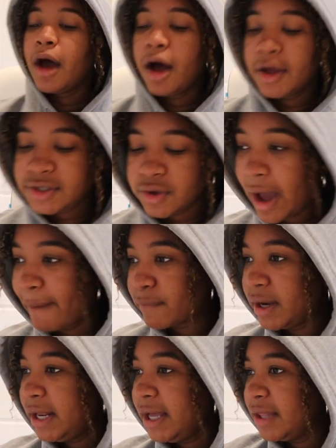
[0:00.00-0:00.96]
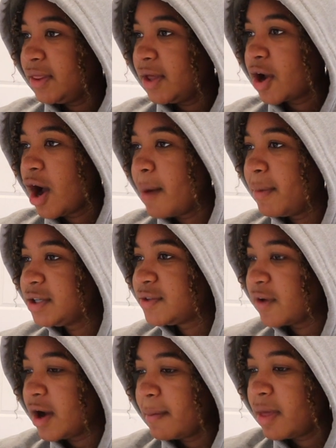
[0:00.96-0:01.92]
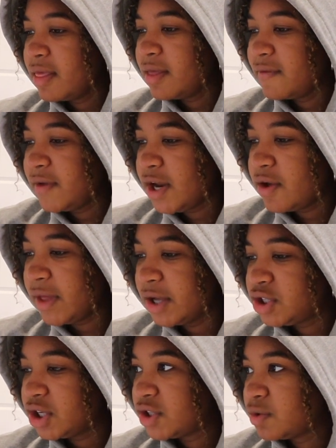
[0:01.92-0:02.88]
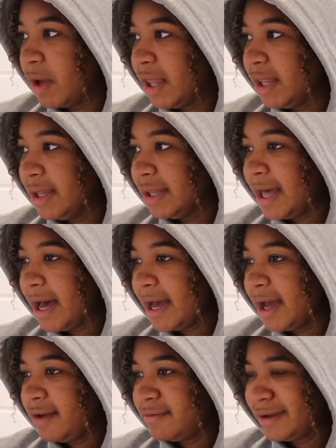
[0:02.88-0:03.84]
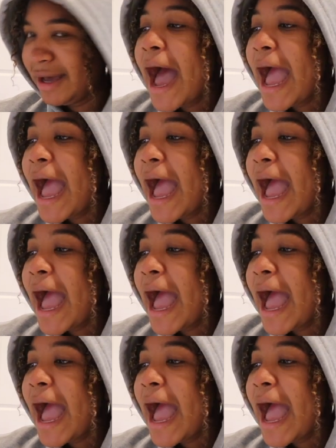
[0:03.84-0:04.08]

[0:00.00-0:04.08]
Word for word: Also, I'm reading the comments from the video that just went live.